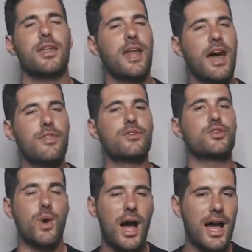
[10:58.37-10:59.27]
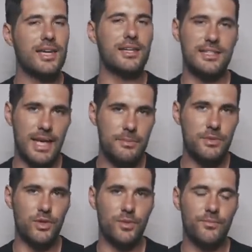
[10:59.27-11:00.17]
"Neither do I condemn
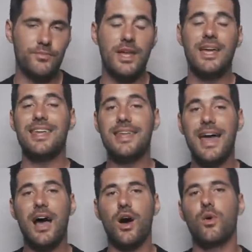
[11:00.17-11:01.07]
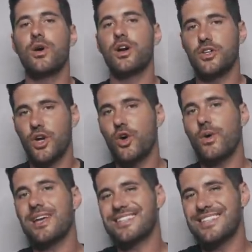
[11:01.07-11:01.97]
you. Now
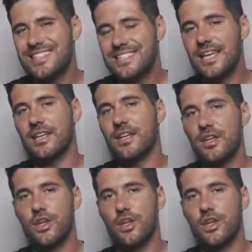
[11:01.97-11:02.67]
go and sin